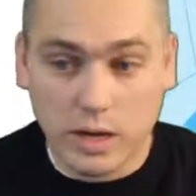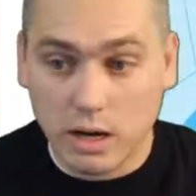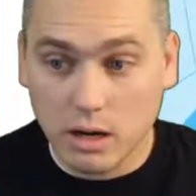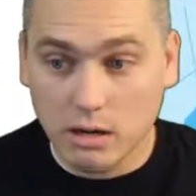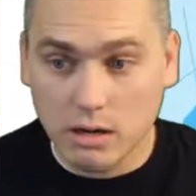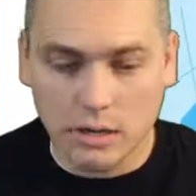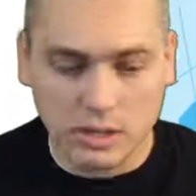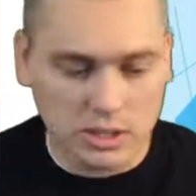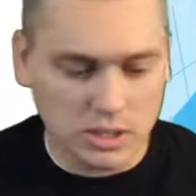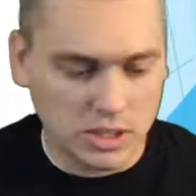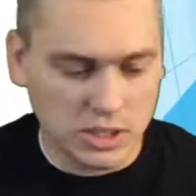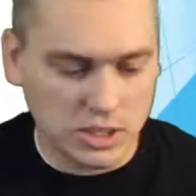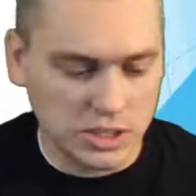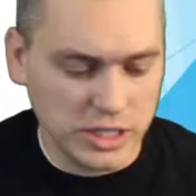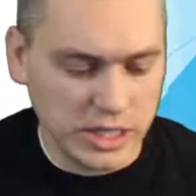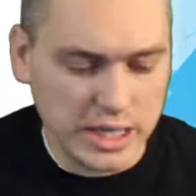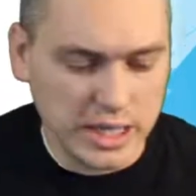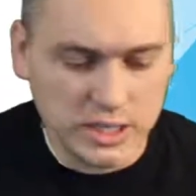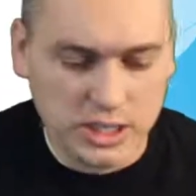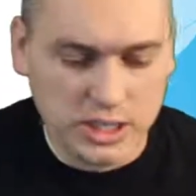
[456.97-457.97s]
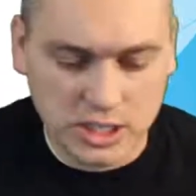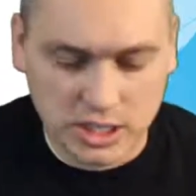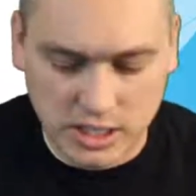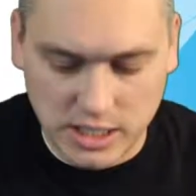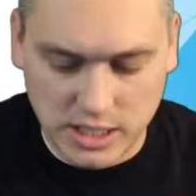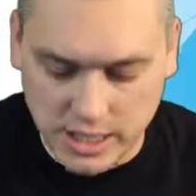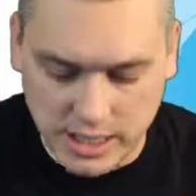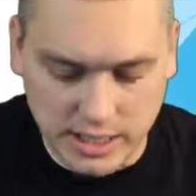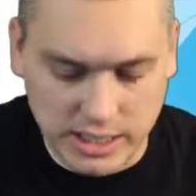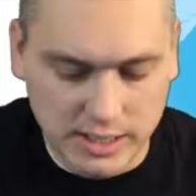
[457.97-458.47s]
are going to suggest
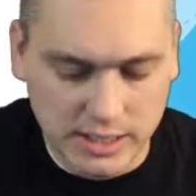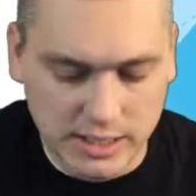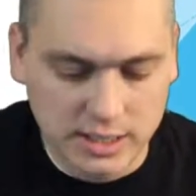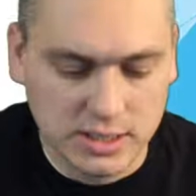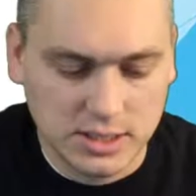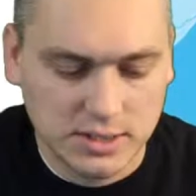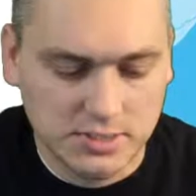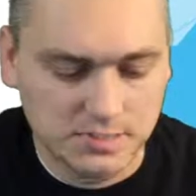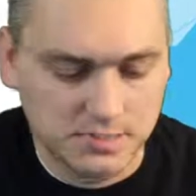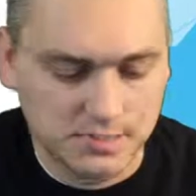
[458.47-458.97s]
is